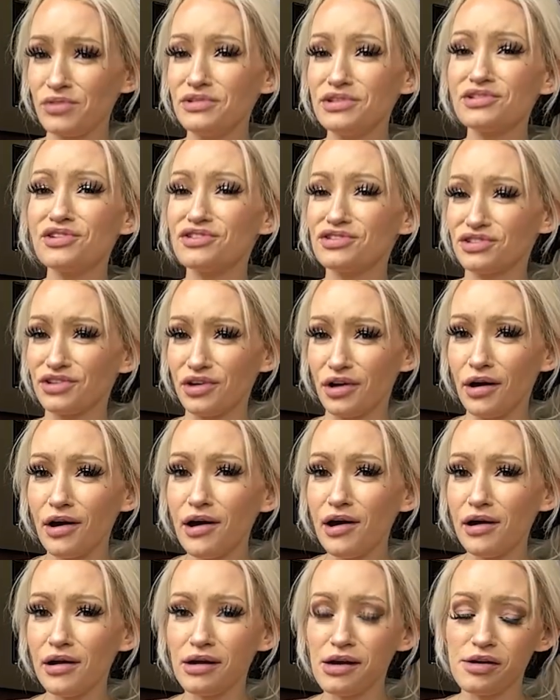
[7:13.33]
These are
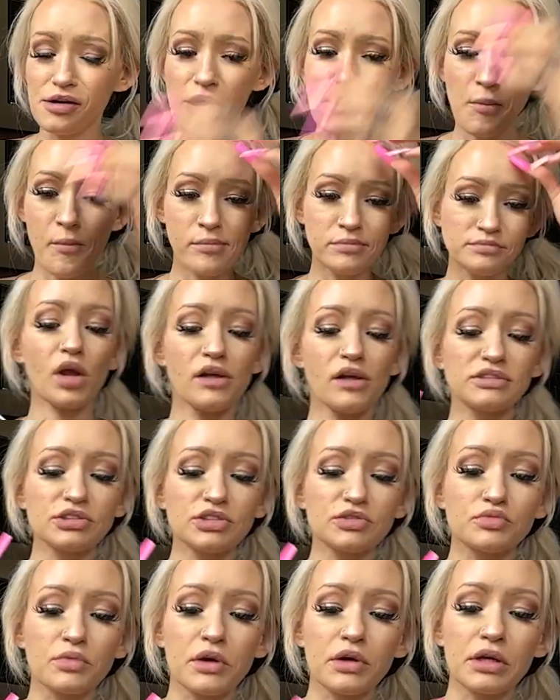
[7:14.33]
good. This
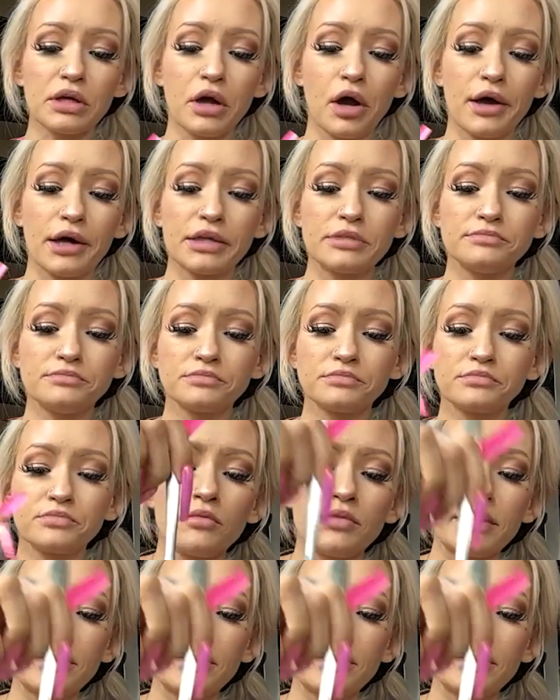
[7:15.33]
is really good.